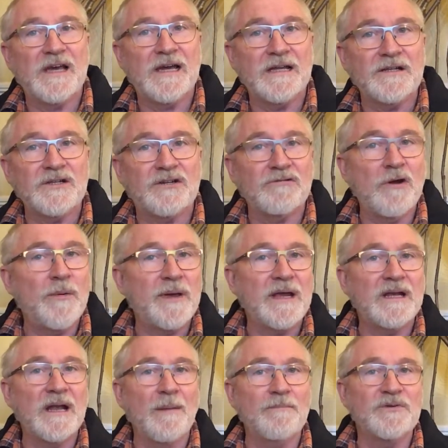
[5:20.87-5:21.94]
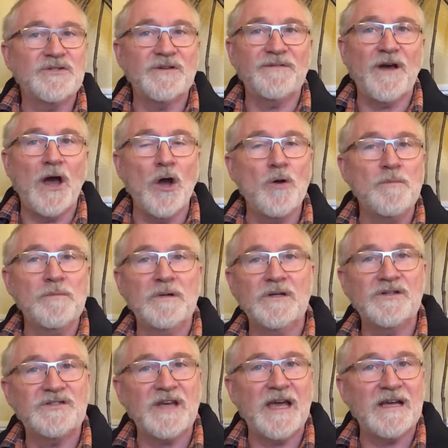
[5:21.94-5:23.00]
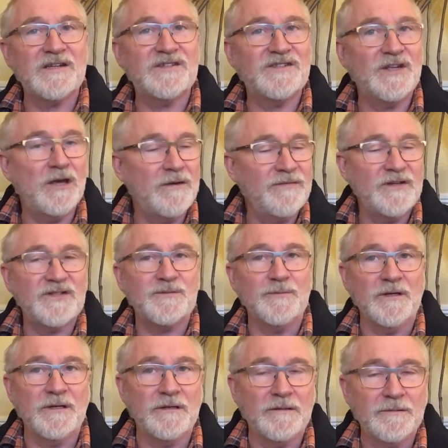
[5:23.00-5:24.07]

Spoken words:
and growing numbers of homeless ex-servicemen,